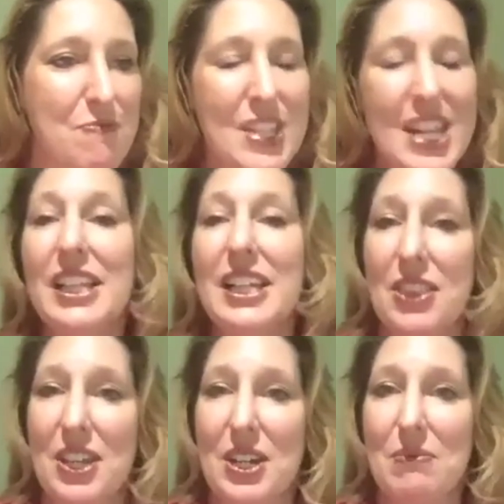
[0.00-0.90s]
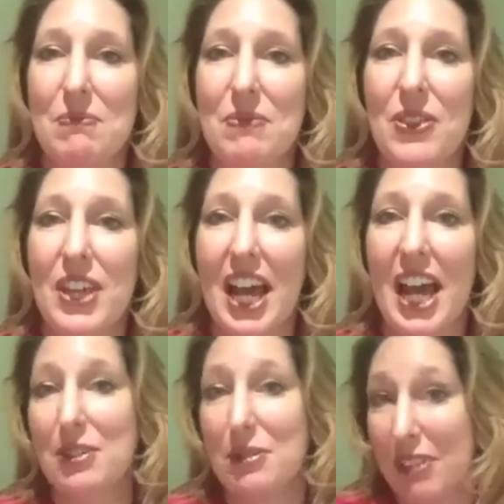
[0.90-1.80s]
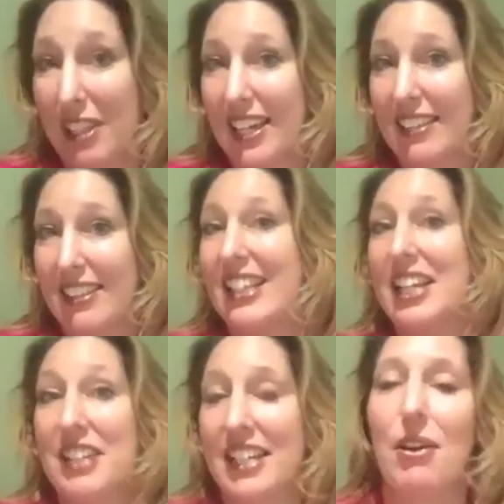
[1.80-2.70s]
telling them that I could play the clarinet.